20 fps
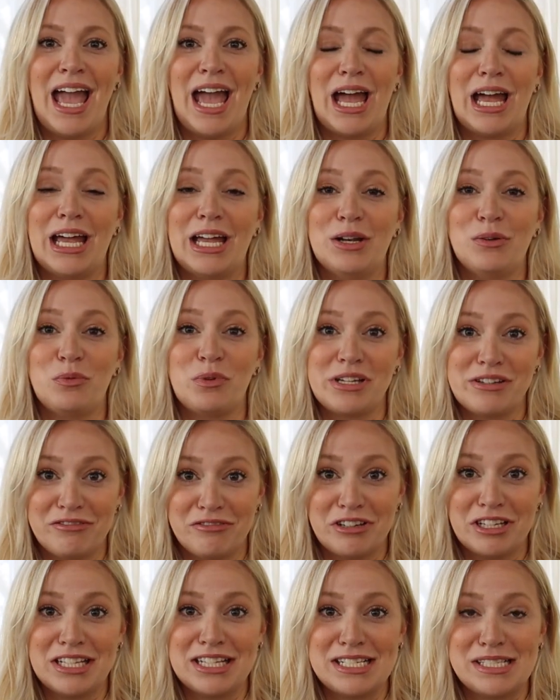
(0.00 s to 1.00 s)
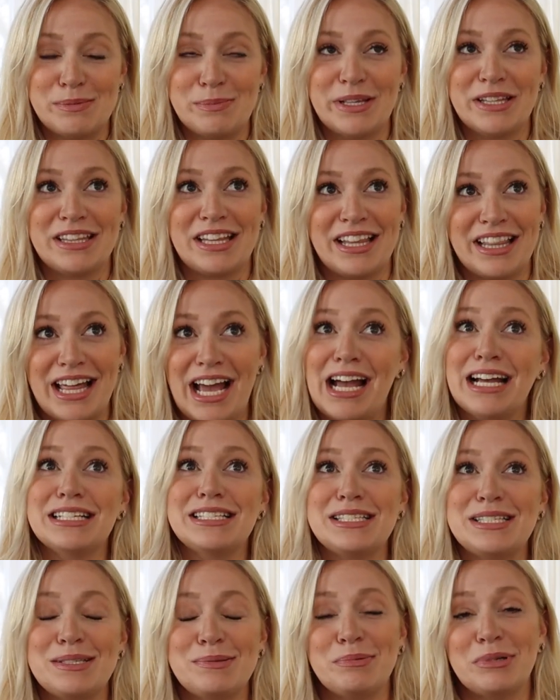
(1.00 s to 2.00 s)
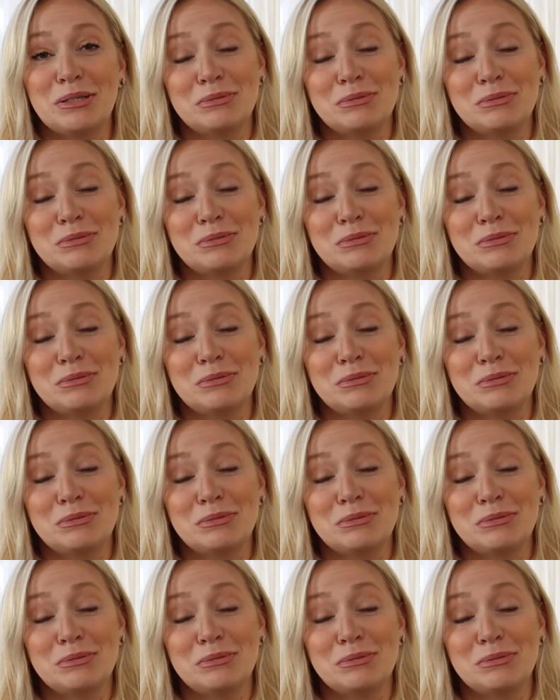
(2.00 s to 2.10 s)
And we really spent the last